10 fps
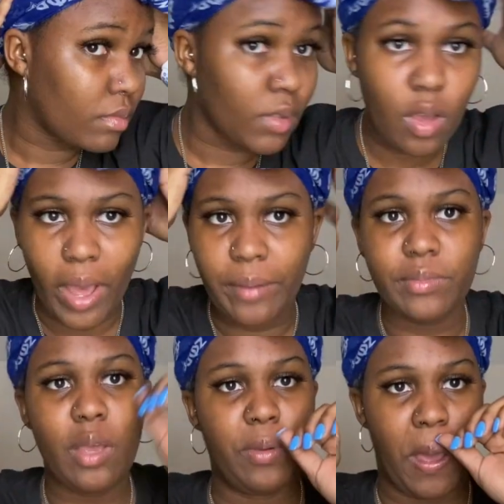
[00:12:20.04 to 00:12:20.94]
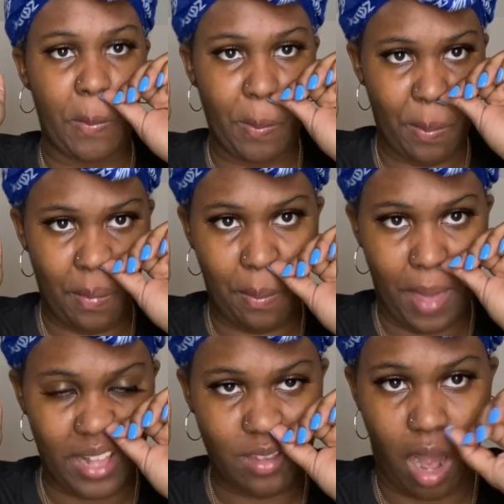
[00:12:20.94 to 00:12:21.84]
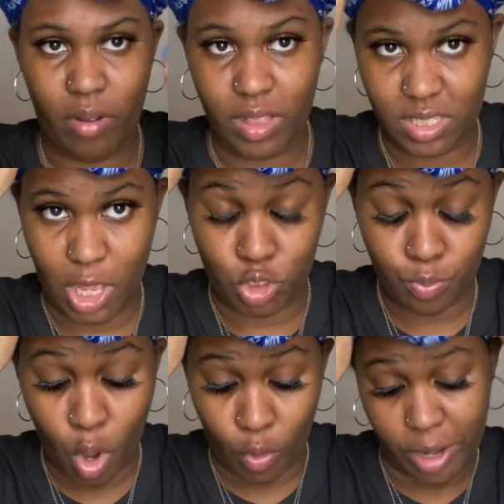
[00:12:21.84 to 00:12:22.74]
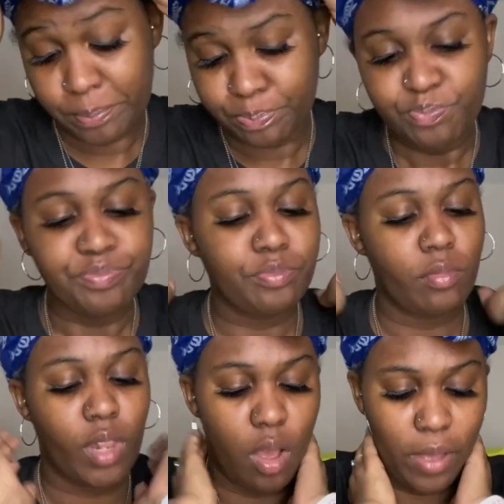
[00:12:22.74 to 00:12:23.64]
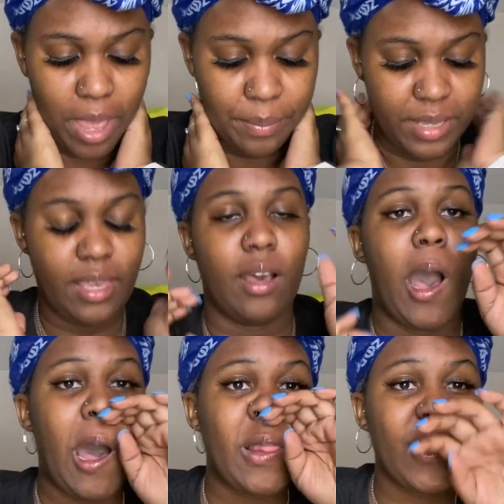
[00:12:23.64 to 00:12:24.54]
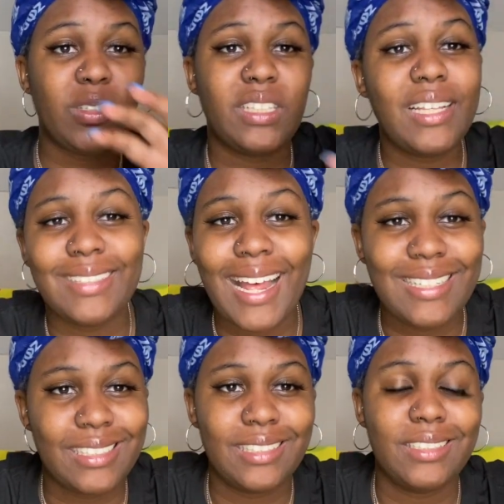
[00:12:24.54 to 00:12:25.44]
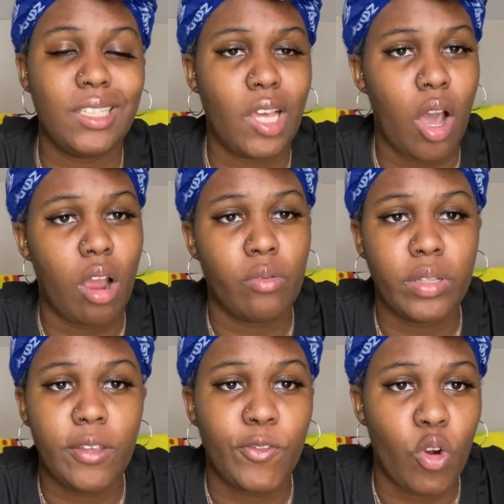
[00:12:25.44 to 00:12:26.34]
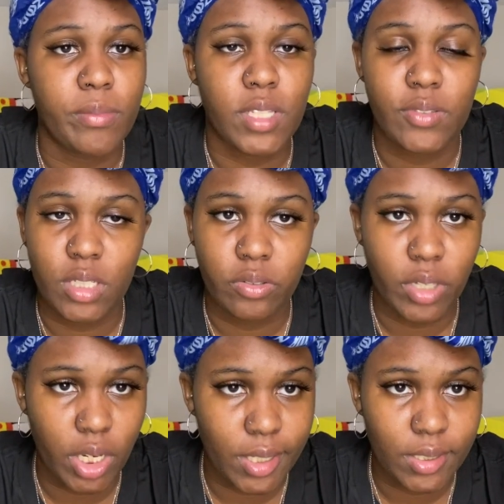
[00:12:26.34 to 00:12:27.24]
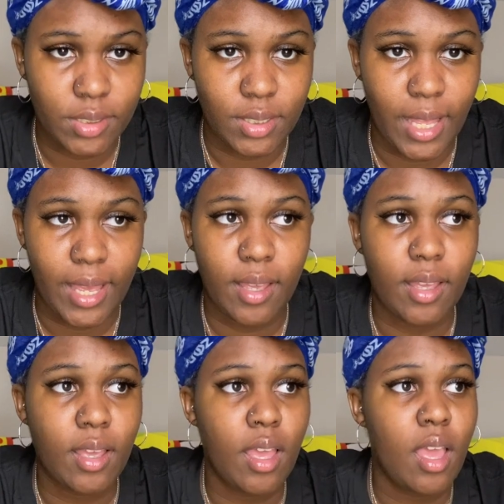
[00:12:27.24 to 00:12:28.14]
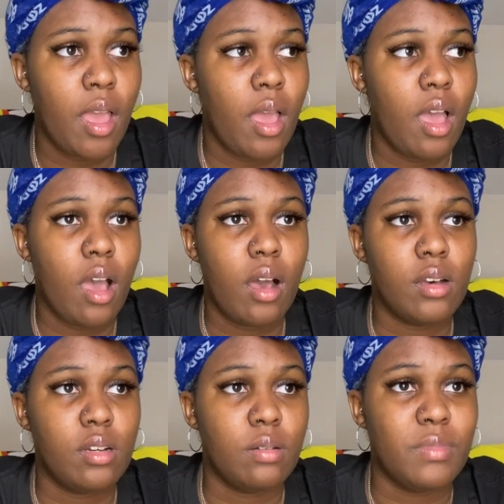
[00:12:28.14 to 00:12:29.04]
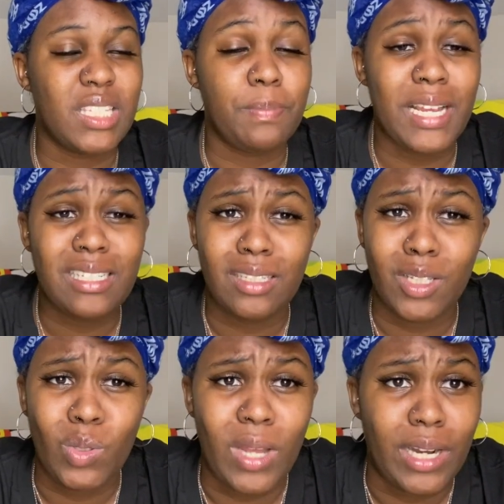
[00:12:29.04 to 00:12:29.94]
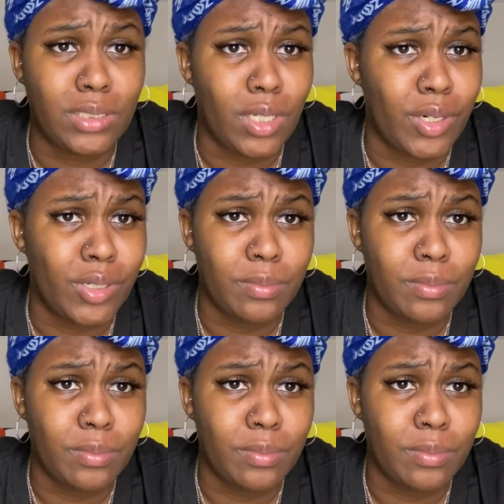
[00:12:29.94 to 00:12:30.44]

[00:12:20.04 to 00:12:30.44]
Okay, there we go. Back to our regular schedule program. Okay, but yeah, all those things that I just listed are really forms of self-care. Like, especially the Do Not Disturb.